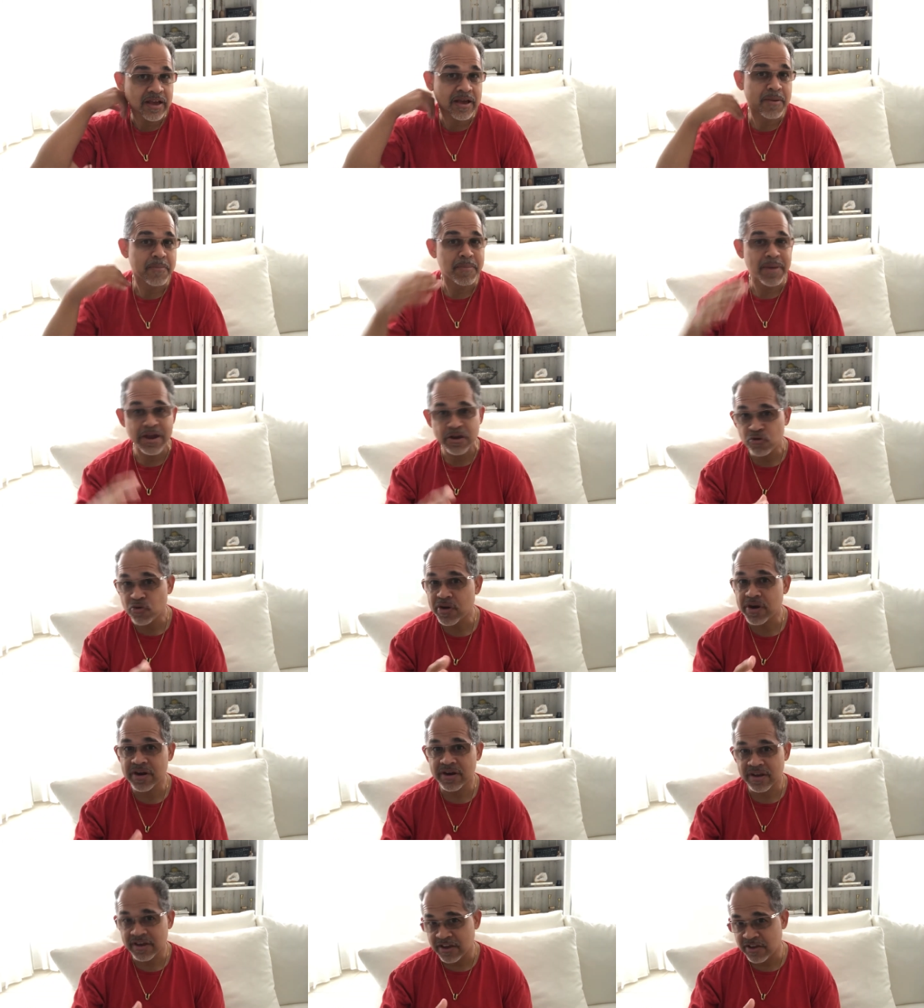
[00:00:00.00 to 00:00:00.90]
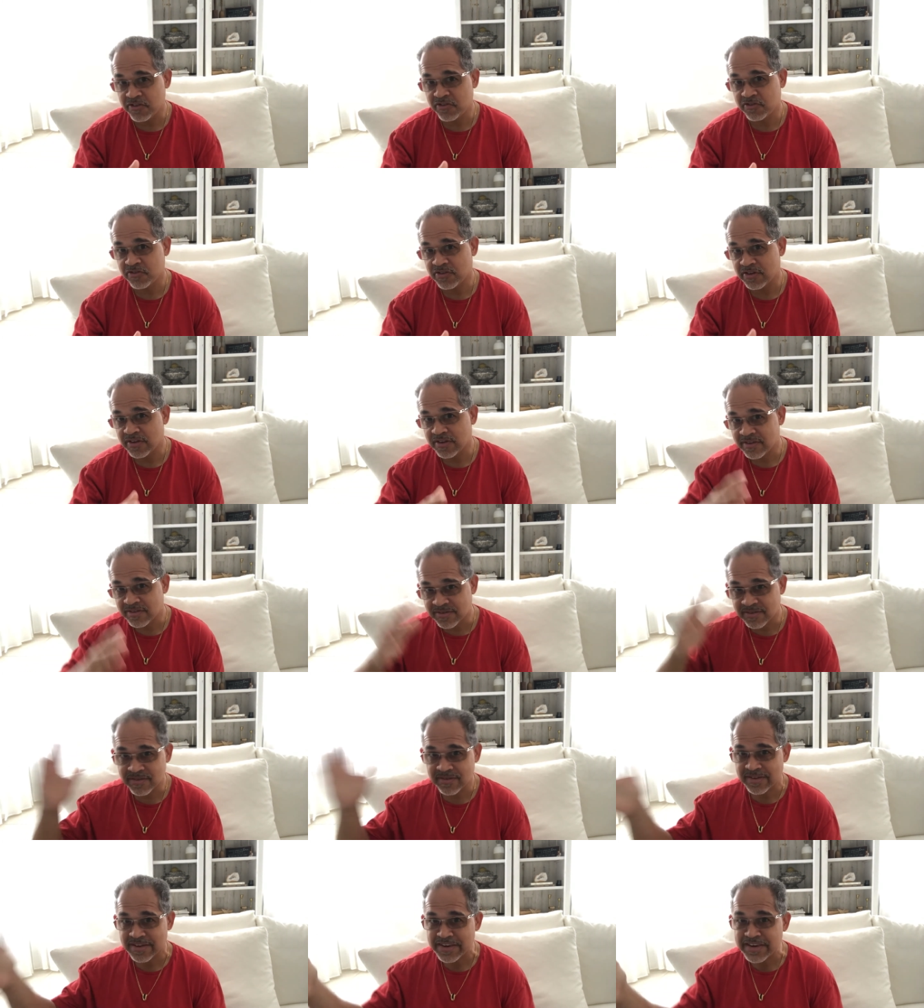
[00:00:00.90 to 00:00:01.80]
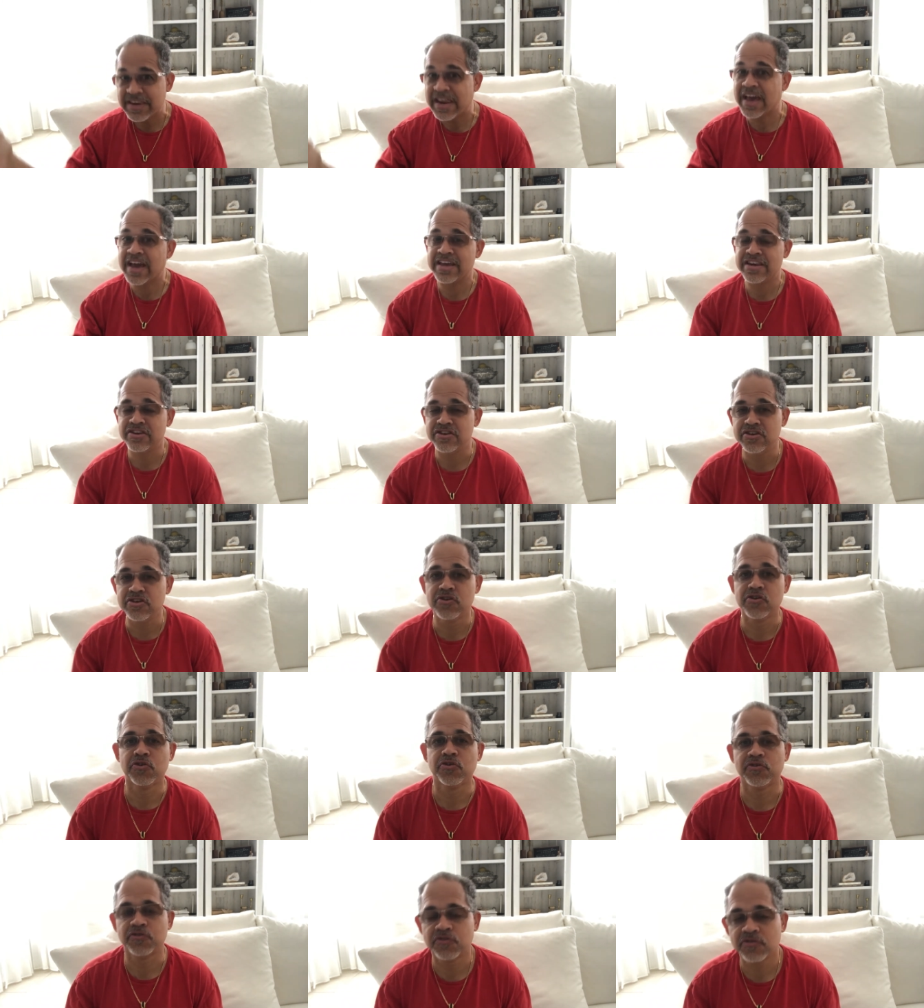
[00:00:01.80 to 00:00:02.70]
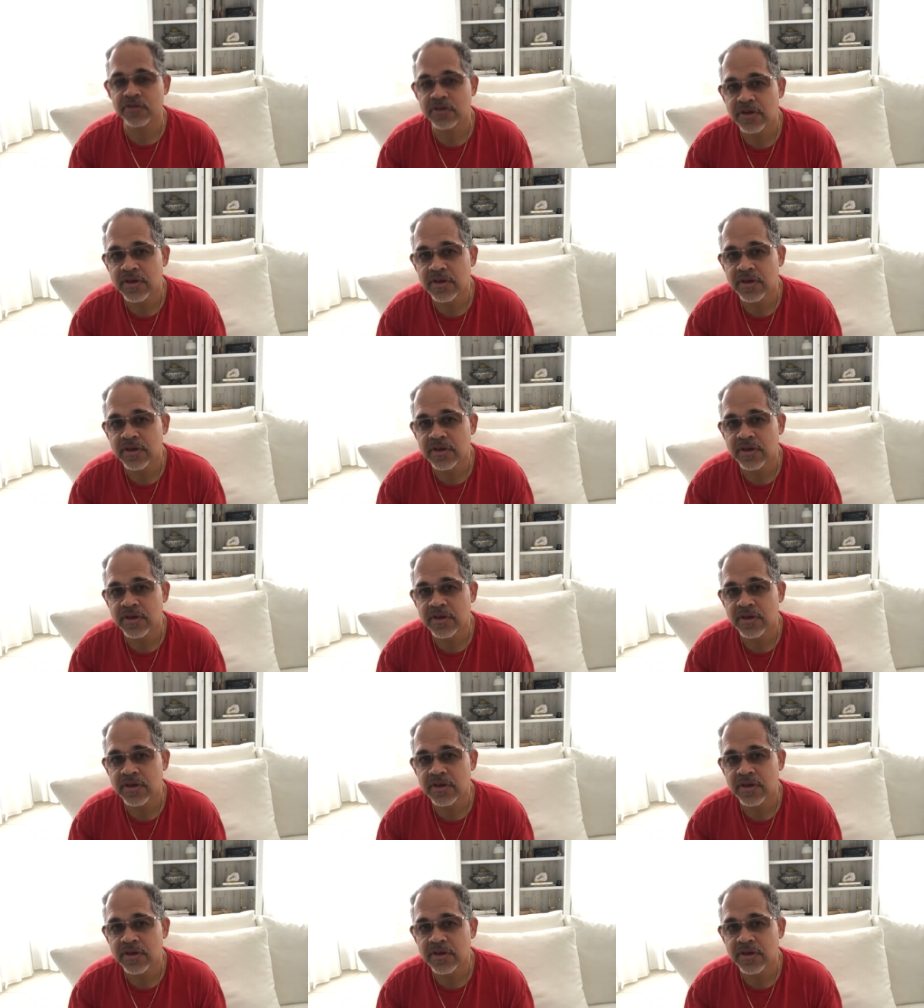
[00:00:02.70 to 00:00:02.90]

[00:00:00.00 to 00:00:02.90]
My credit age is 9 years.